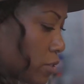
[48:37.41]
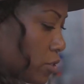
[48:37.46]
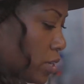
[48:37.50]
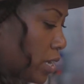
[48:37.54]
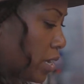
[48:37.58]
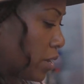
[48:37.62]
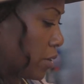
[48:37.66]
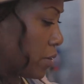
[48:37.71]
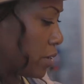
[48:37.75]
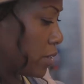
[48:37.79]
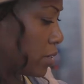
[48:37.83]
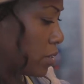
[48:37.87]

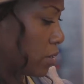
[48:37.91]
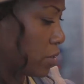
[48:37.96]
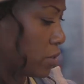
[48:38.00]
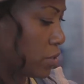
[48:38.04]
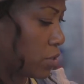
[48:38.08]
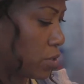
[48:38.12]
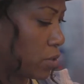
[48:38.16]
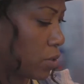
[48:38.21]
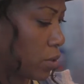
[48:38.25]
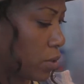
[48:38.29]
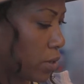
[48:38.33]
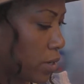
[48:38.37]
hearing your
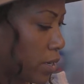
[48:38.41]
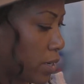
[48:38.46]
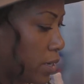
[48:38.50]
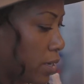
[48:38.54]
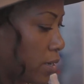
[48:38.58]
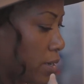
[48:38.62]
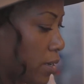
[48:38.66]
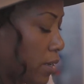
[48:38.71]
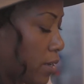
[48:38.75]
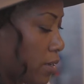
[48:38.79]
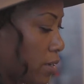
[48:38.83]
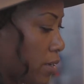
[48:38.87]

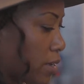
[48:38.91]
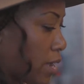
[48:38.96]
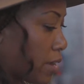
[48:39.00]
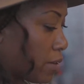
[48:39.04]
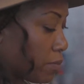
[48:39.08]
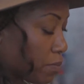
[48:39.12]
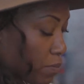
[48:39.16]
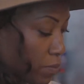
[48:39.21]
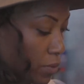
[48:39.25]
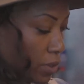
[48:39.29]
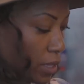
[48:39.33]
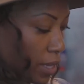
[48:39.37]
story
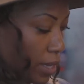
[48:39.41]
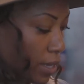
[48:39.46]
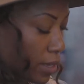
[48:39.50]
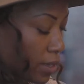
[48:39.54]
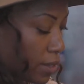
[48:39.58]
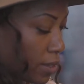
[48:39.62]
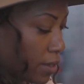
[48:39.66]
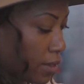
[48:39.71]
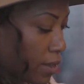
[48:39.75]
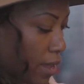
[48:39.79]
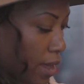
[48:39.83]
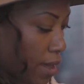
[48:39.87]
i'm like
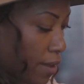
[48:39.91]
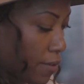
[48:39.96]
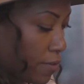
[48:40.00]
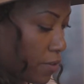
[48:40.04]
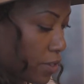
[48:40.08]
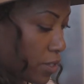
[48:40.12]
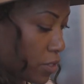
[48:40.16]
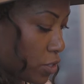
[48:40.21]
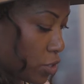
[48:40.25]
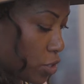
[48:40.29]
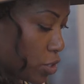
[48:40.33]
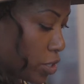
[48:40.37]
have
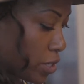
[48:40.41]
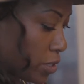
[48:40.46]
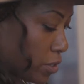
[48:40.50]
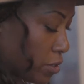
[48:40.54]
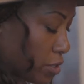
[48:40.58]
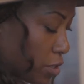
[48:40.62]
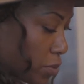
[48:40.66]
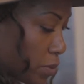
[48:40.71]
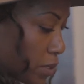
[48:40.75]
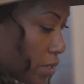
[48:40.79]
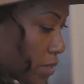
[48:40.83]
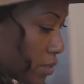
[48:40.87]
these
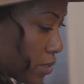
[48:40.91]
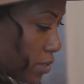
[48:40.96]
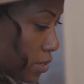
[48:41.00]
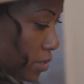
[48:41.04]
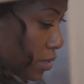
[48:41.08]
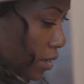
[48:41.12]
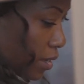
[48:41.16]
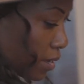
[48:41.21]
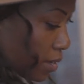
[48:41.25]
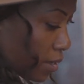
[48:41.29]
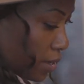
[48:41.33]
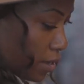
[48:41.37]
chills because
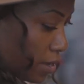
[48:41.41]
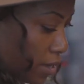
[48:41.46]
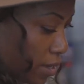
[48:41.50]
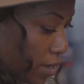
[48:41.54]
it's like